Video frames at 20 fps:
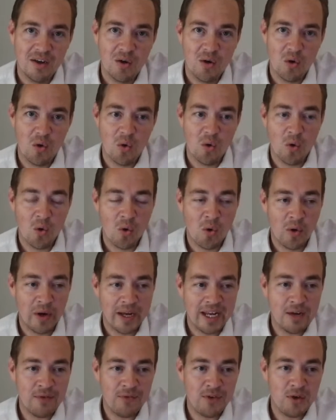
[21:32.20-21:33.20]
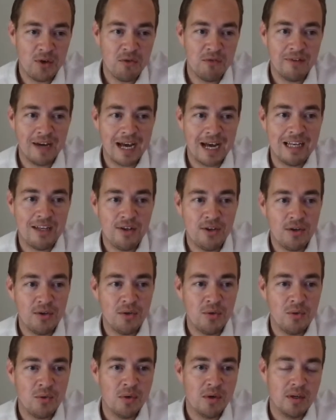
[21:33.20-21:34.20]
or if you
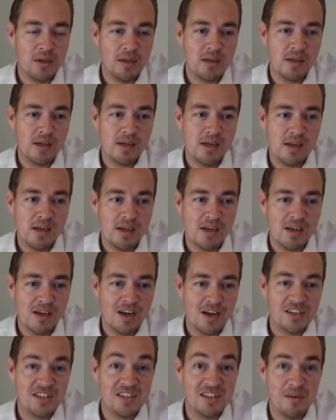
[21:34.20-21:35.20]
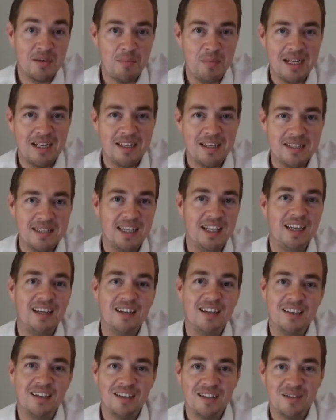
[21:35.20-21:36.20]
value stability
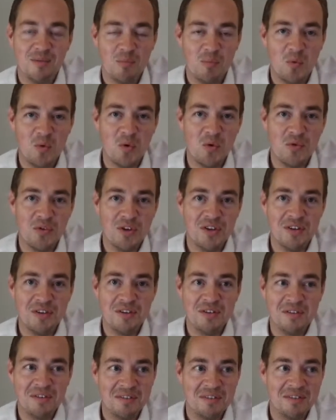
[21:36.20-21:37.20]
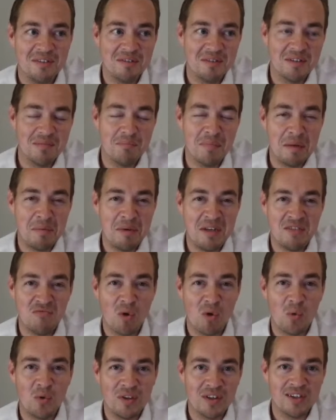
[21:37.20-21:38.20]
more than maybe
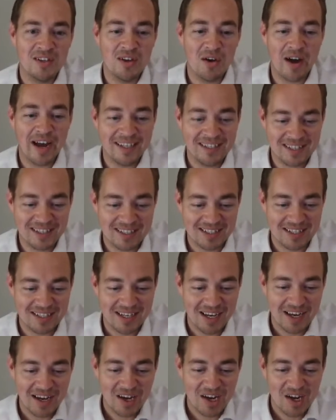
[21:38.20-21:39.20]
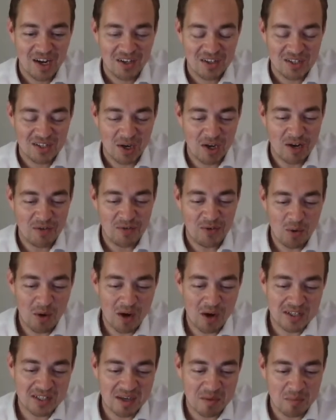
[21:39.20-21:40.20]
rolling the dice. So if you are
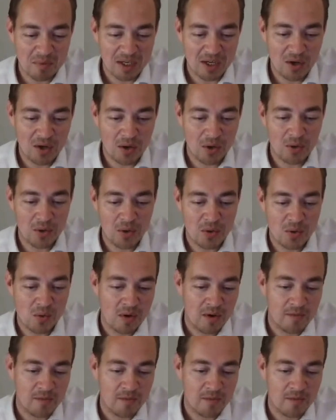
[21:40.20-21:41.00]
somebody who